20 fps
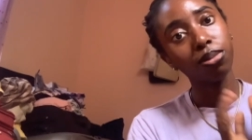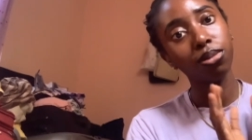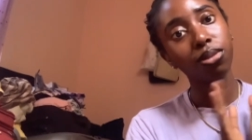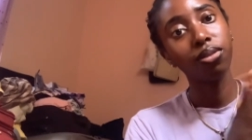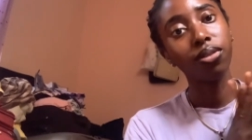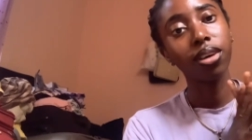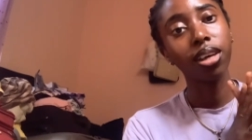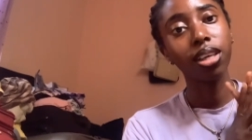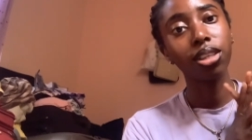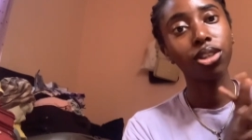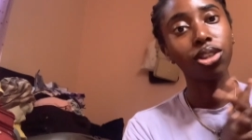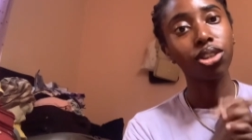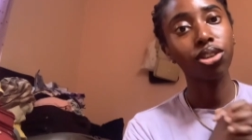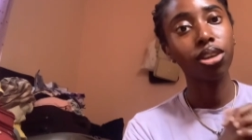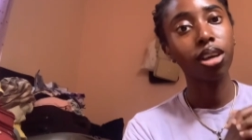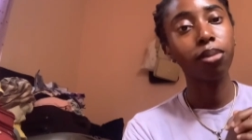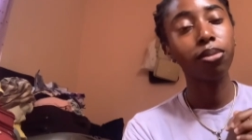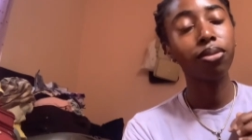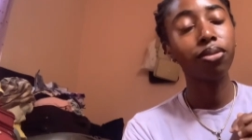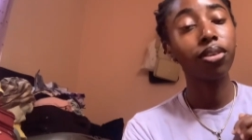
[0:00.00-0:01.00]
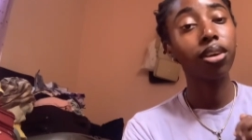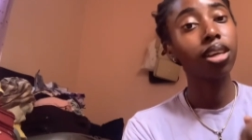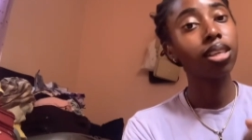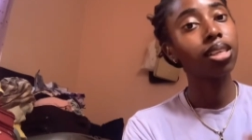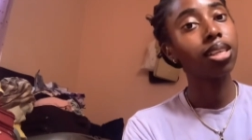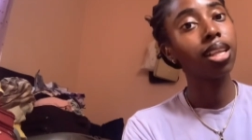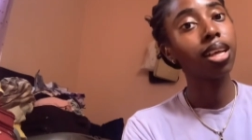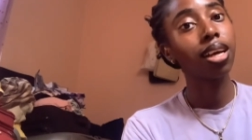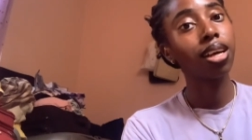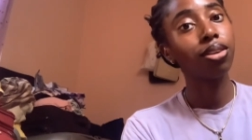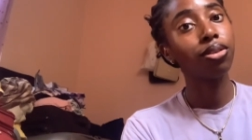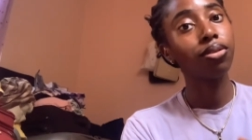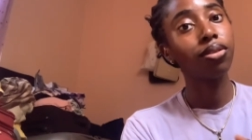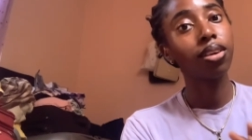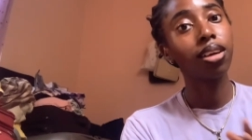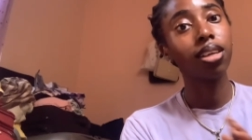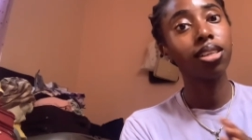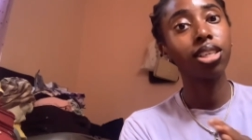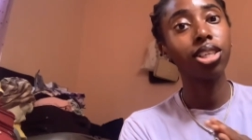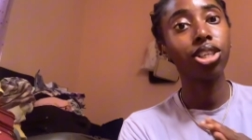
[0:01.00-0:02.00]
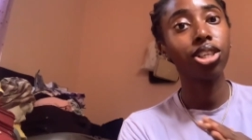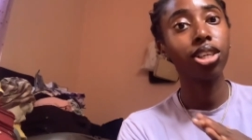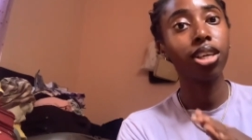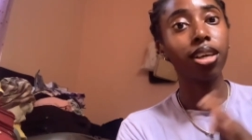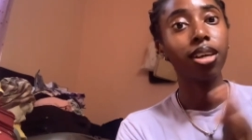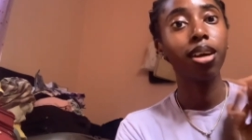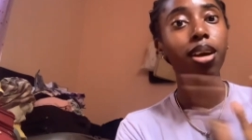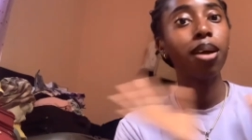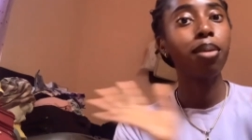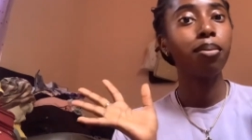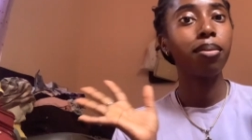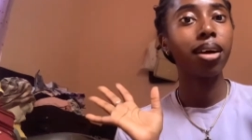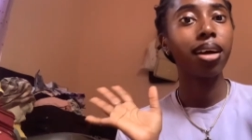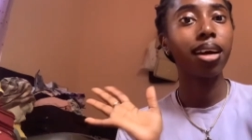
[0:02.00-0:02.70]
Don't forget to subscribe, don't forget to like, and don't forget to share. Bye